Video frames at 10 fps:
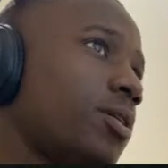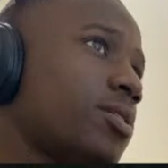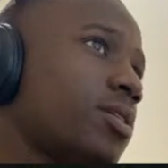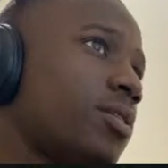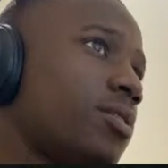
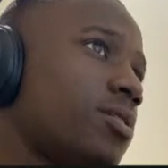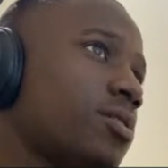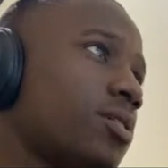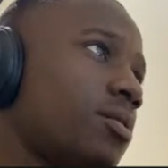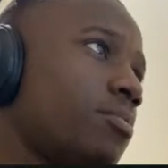extend this
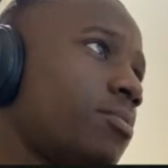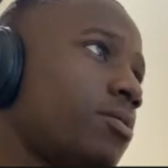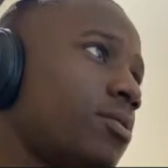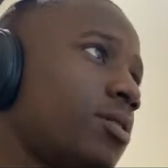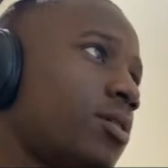gap,
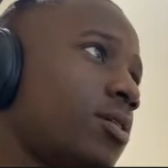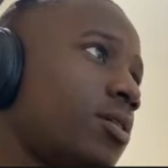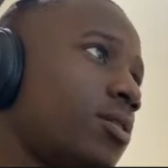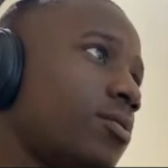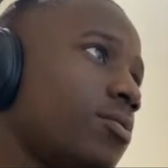
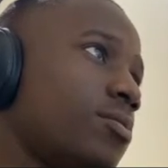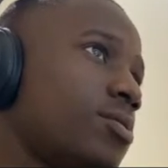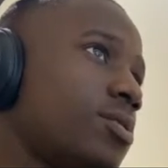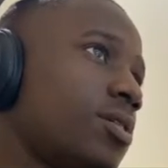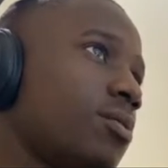you'd
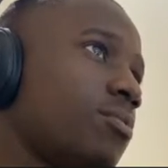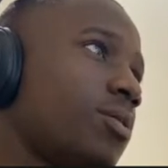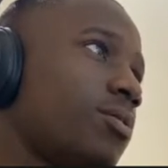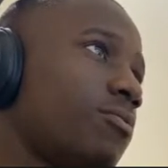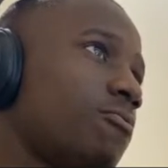see that
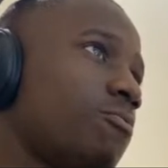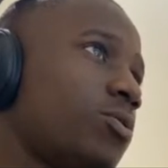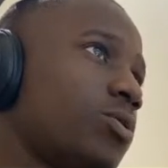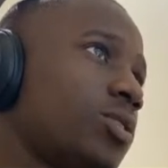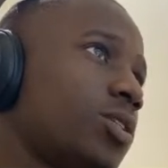we
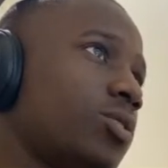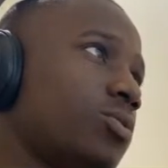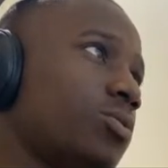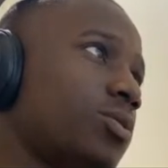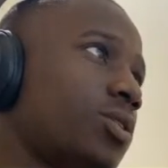pushed into
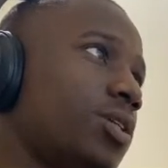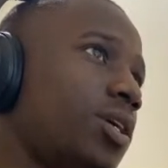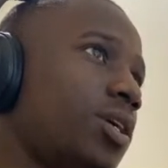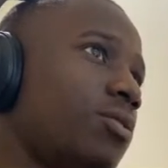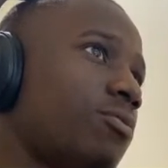what the
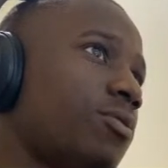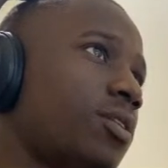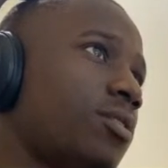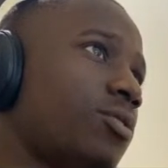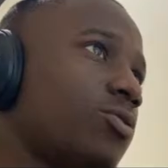E of the
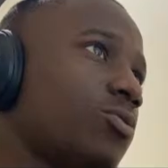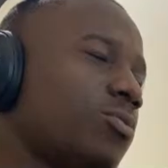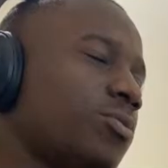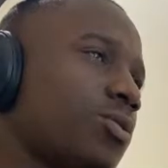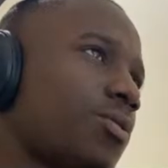
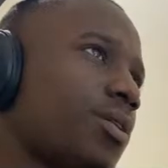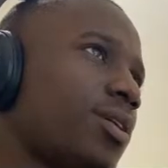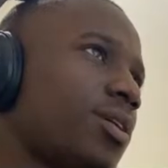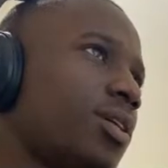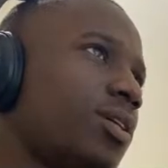
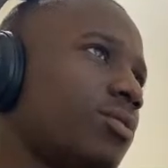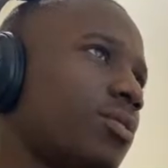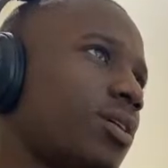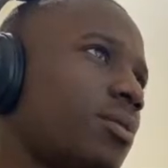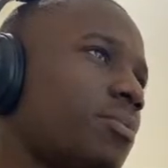into
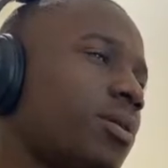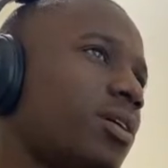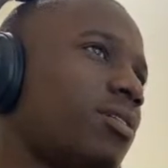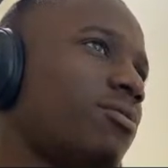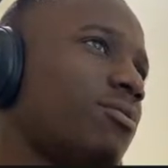the upper
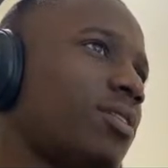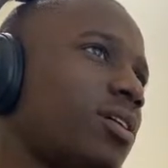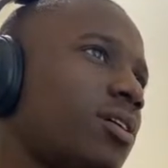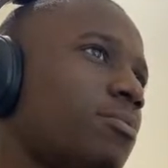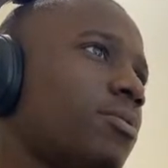half of the
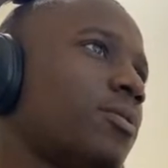gap.